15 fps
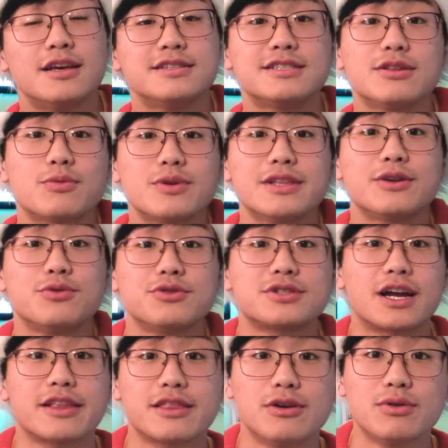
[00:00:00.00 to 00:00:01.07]
Still a really cool
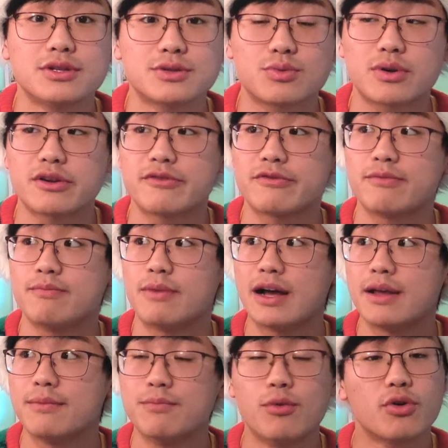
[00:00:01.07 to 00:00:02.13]
shot though, and it's one of
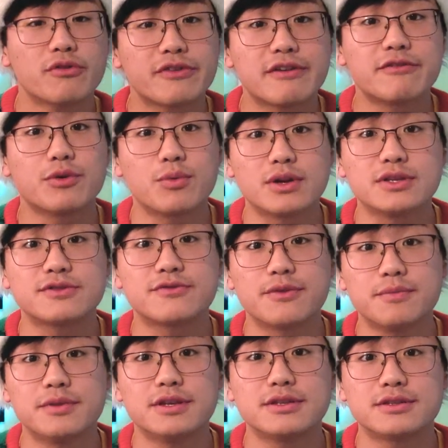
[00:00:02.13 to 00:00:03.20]
my more favorite ones
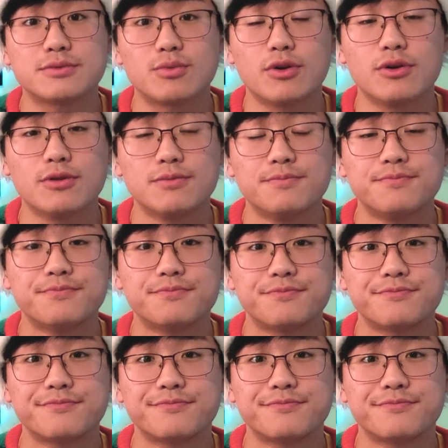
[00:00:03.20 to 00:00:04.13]
from this roll.